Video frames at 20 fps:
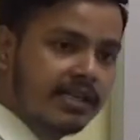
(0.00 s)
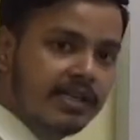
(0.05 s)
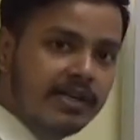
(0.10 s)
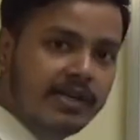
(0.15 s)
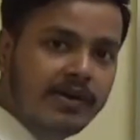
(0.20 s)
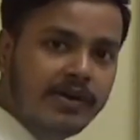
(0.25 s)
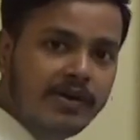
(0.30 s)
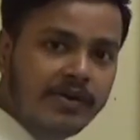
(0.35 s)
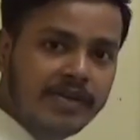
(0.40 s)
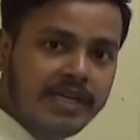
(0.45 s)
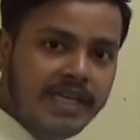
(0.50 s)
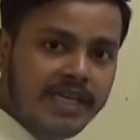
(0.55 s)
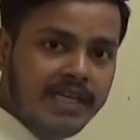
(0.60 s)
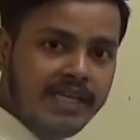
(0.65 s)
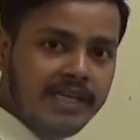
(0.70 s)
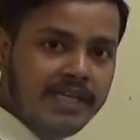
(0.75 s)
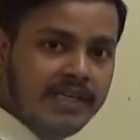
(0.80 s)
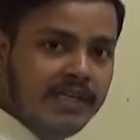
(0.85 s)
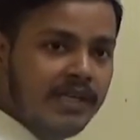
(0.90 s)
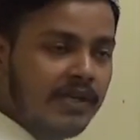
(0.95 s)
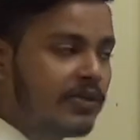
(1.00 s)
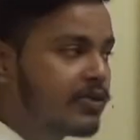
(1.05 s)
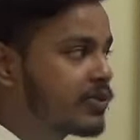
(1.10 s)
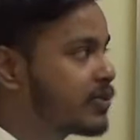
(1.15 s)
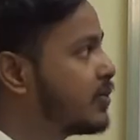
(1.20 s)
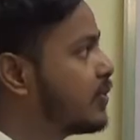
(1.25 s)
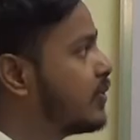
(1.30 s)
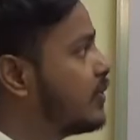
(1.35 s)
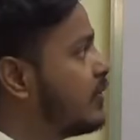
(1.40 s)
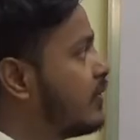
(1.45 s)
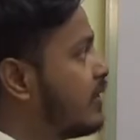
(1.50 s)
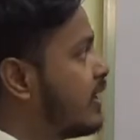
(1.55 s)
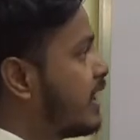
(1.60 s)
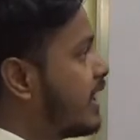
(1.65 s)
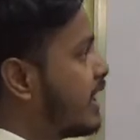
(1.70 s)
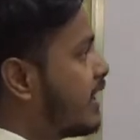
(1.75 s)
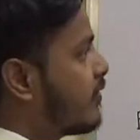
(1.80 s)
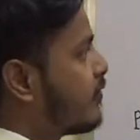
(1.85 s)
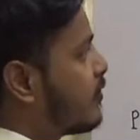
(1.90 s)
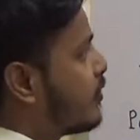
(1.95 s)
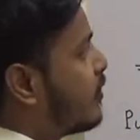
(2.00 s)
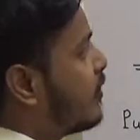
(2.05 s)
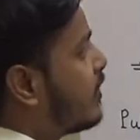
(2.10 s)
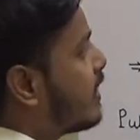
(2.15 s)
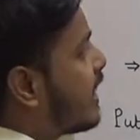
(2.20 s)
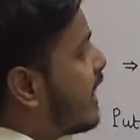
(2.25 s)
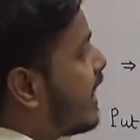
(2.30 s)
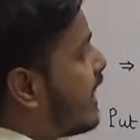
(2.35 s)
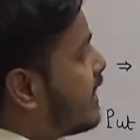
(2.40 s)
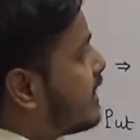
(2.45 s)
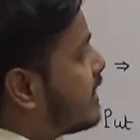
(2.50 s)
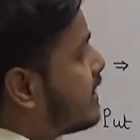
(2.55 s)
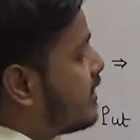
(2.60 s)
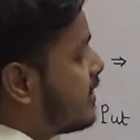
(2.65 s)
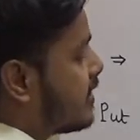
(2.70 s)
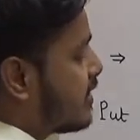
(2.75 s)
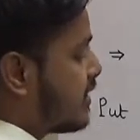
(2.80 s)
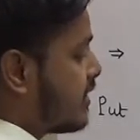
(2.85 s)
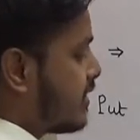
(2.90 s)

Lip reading: Okay, so if you look at